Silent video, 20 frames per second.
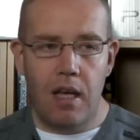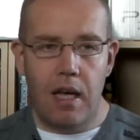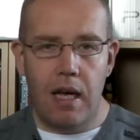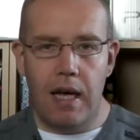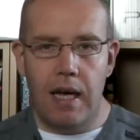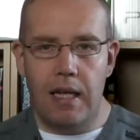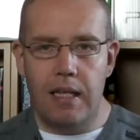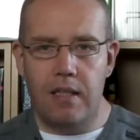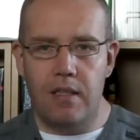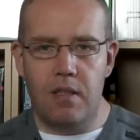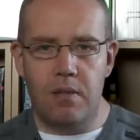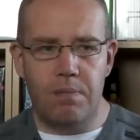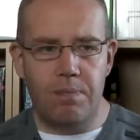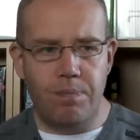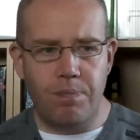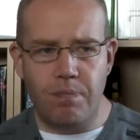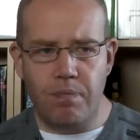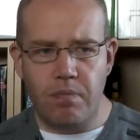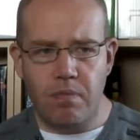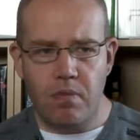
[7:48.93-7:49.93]
And
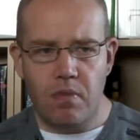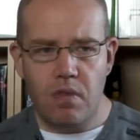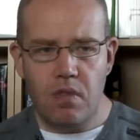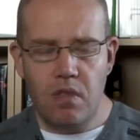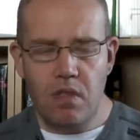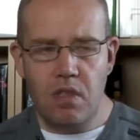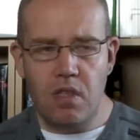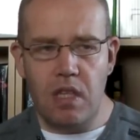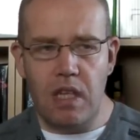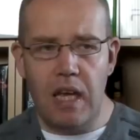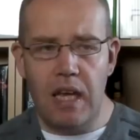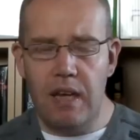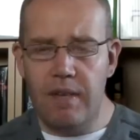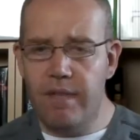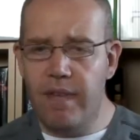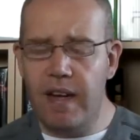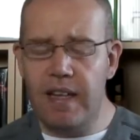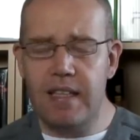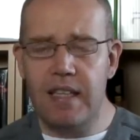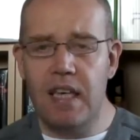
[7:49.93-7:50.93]
in
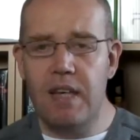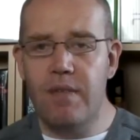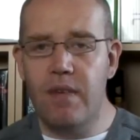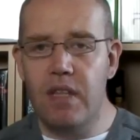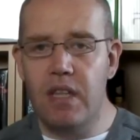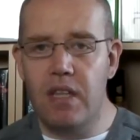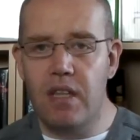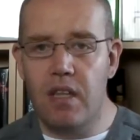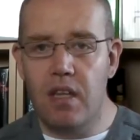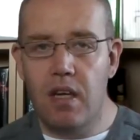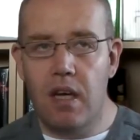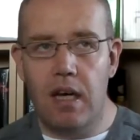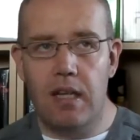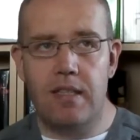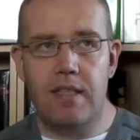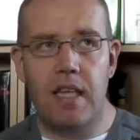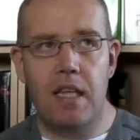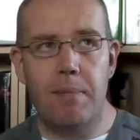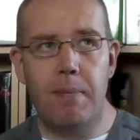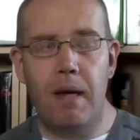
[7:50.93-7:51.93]
fact, even I'd
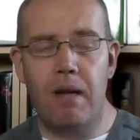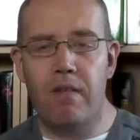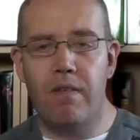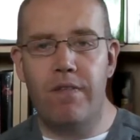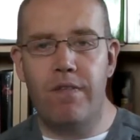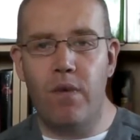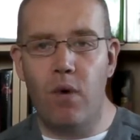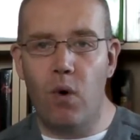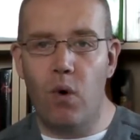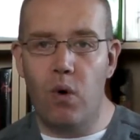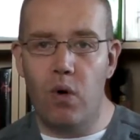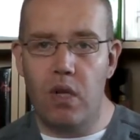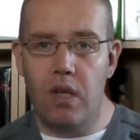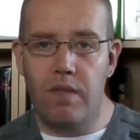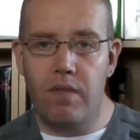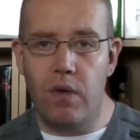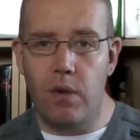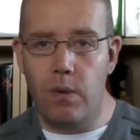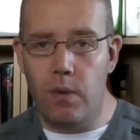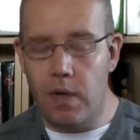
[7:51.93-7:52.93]
say the main four, if
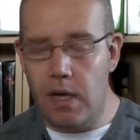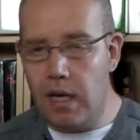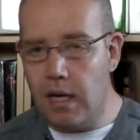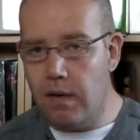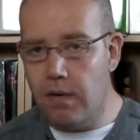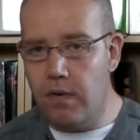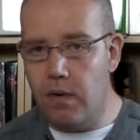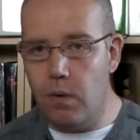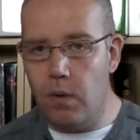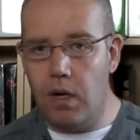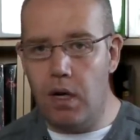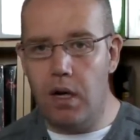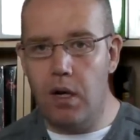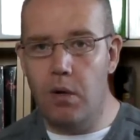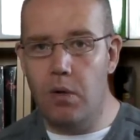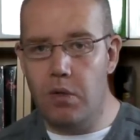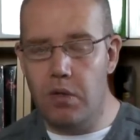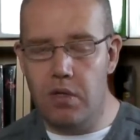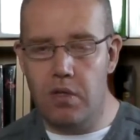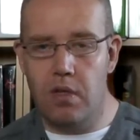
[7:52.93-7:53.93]
you
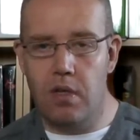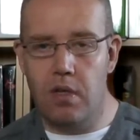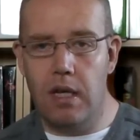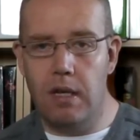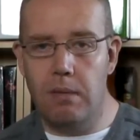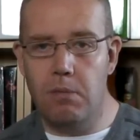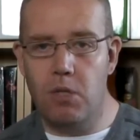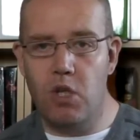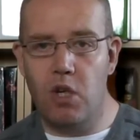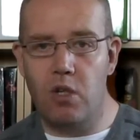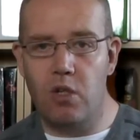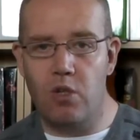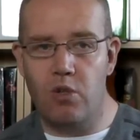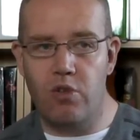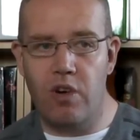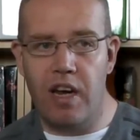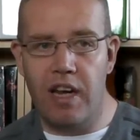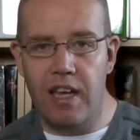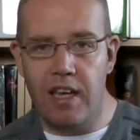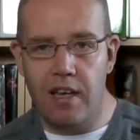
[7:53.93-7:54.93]
include John
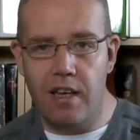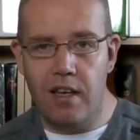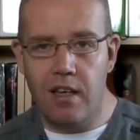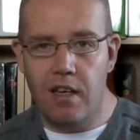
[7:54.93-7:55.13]
Gray,